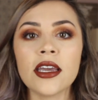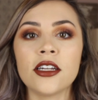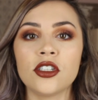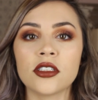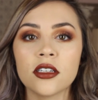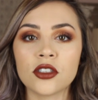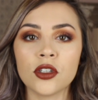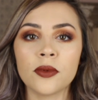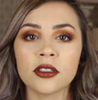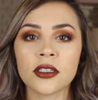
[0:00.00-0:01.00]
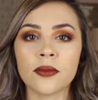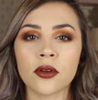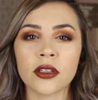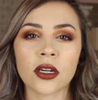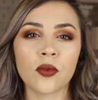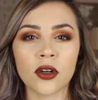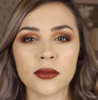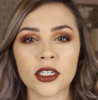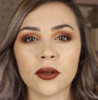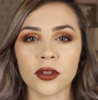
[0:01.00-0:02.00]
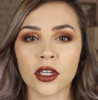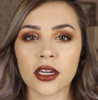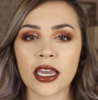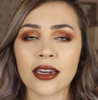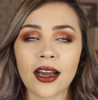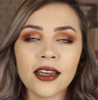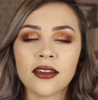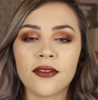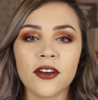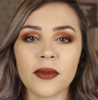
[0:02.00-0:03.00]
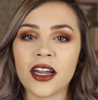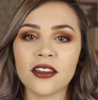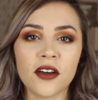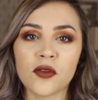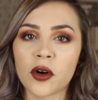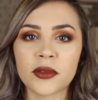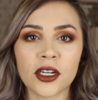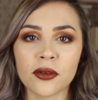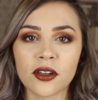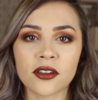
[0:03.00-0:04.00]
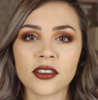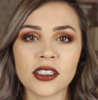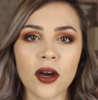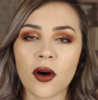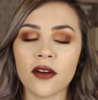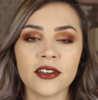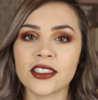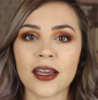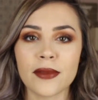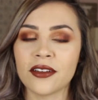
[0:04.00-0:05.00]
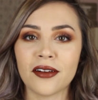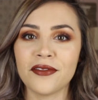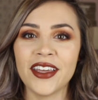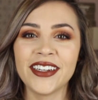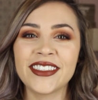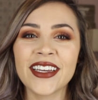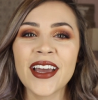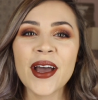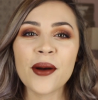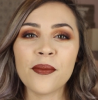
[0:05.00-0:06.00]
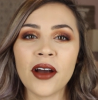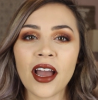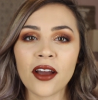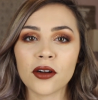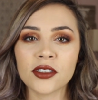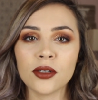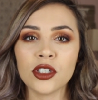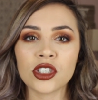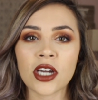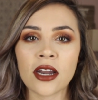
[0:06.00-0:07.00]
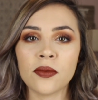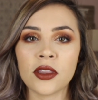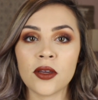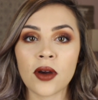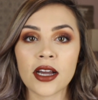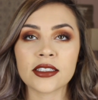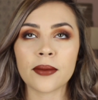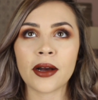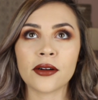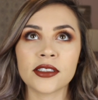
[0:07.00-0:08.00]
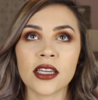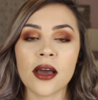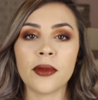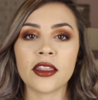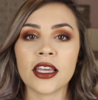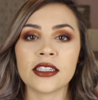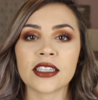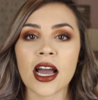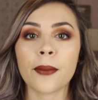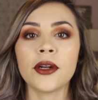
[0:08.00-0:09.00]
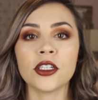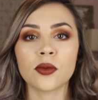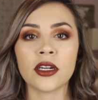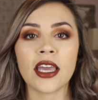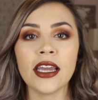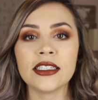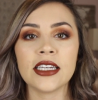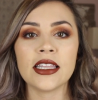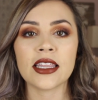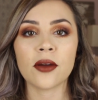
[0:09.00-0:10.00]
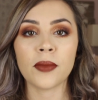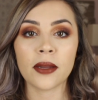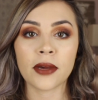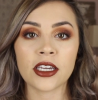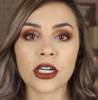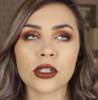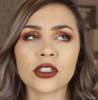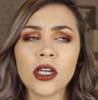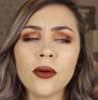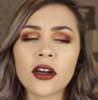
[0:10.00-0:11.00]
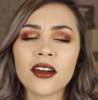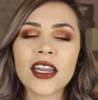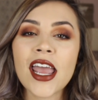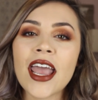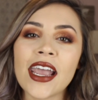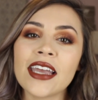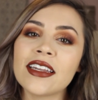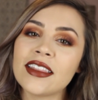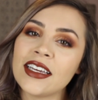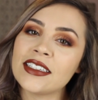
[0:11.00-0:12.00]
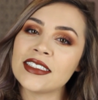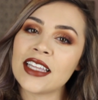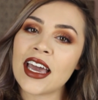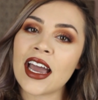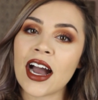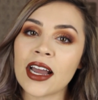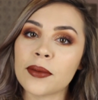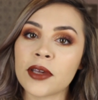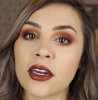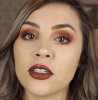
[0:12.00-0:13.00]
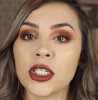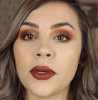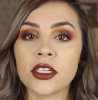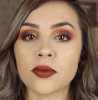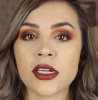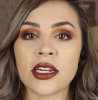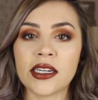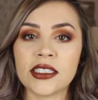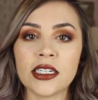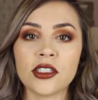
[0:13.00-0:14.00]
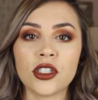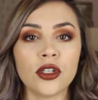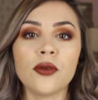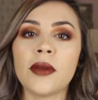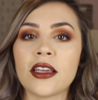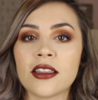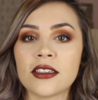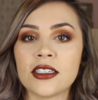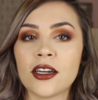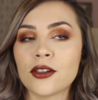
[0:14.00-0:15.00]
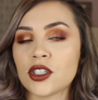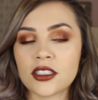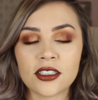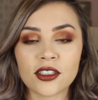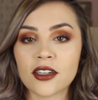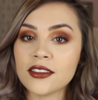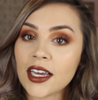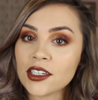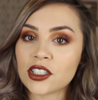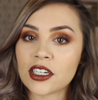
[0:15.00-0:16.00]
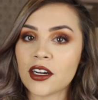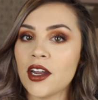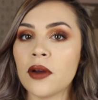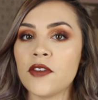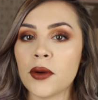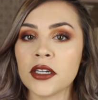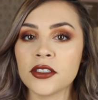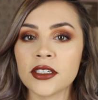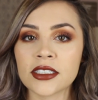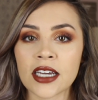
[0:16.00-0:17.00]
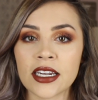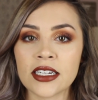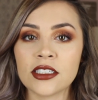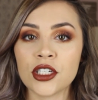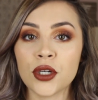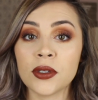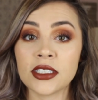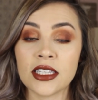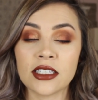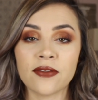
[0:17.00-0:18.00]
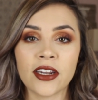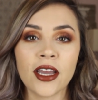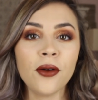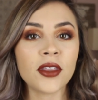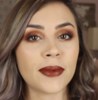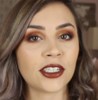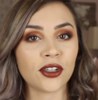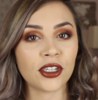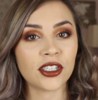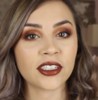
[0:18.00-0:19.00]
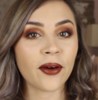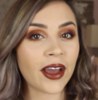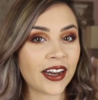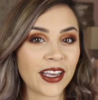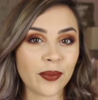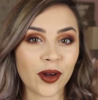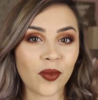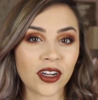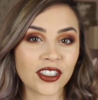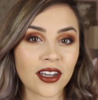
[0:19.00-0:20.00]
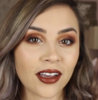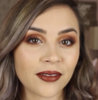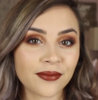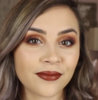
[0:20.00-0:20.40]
It's just a super simple like warm tone look, and I love it, but I love warm tone looks, so obviously I'm gonna love this. But I also just chatted with you guys about some things that happened in 2018 that made my year so good, and things that I plan on doing in 2019 to make this year just as good as last year. So if you guys are excited to see this video, then make sure you just go ahead and keep on watching.